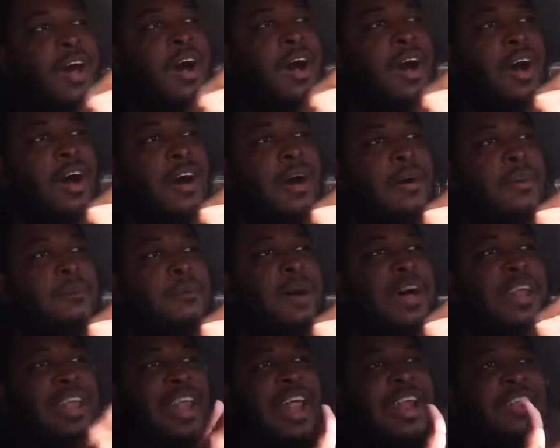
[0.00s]

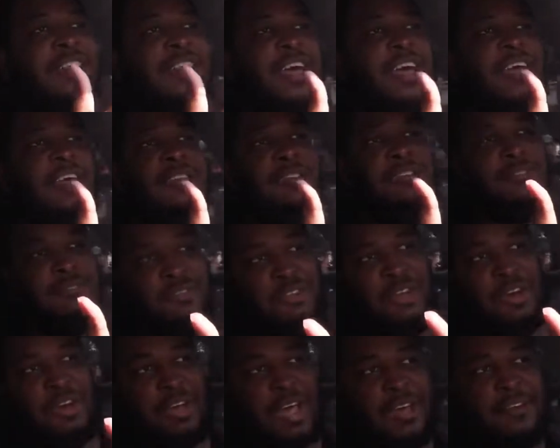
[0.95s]
A lot of that is, you
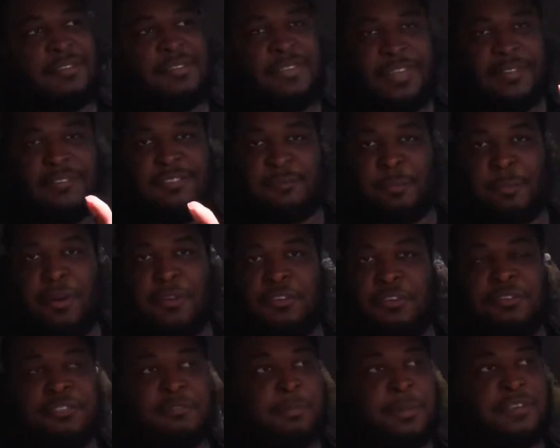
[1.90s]
know, obviously it's a Sport
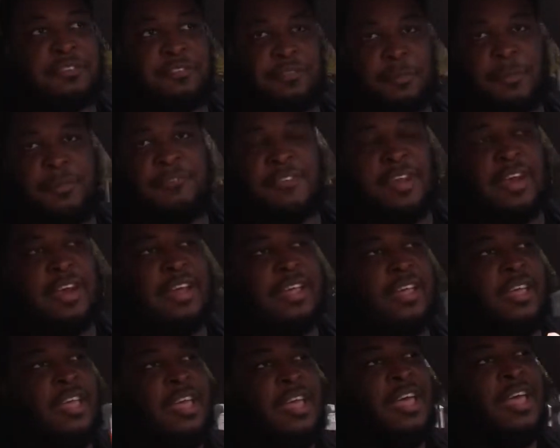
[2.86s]
2 suspension from
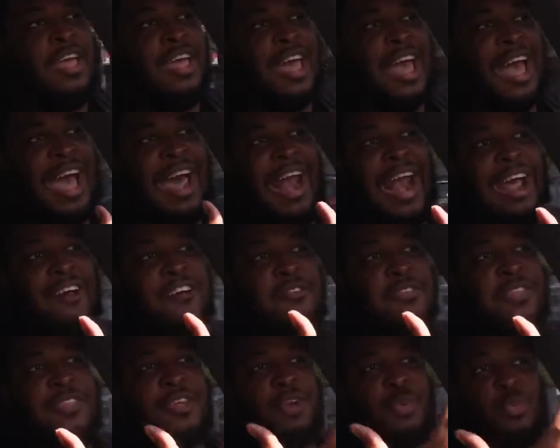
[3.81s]
Infinity, and
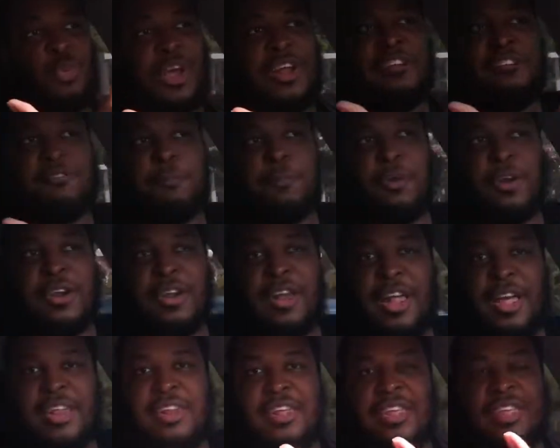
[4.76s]
obviously their Red Sport
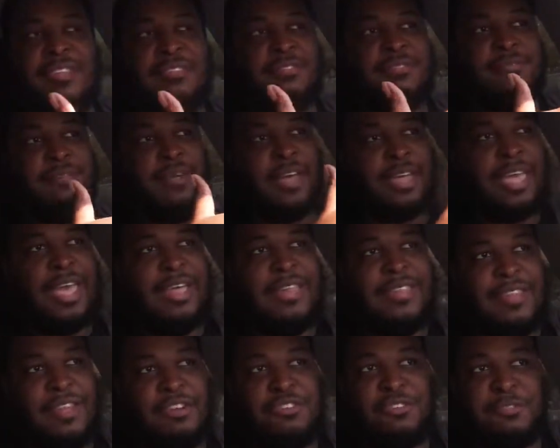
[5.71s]
line is,
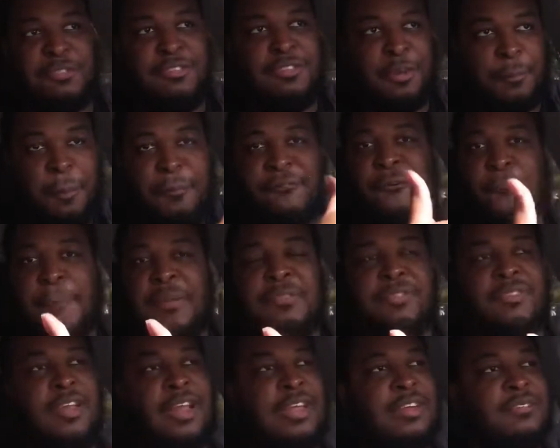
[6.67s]
again, their
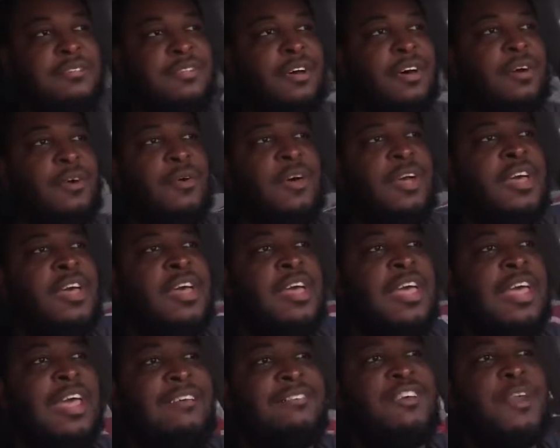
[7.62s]
performance line. So
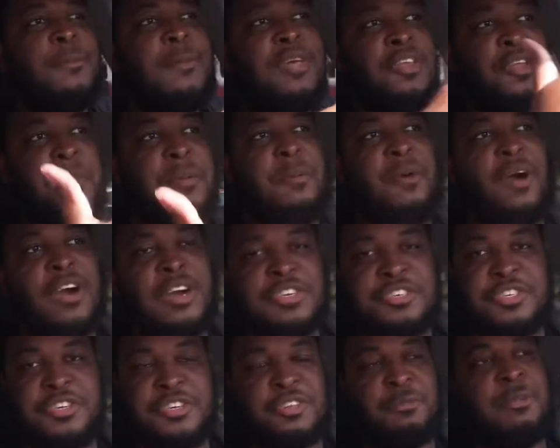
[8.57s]
it's going to be a little bit
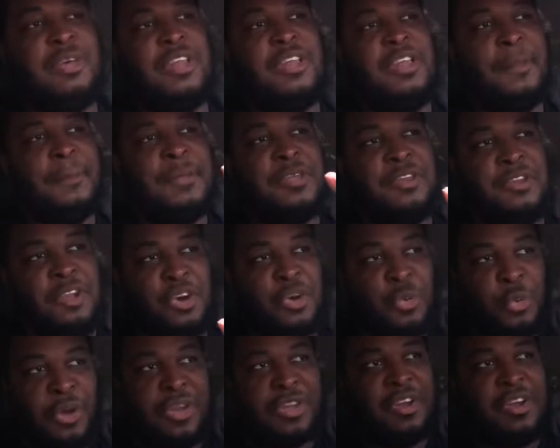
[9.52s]
harsher. It's going to be a little bit, you know,
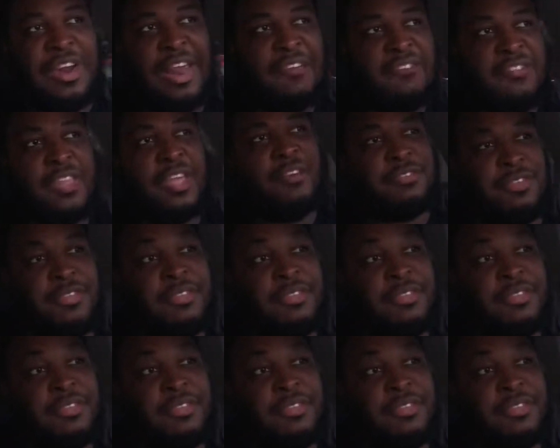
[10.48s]
quicker and everything else.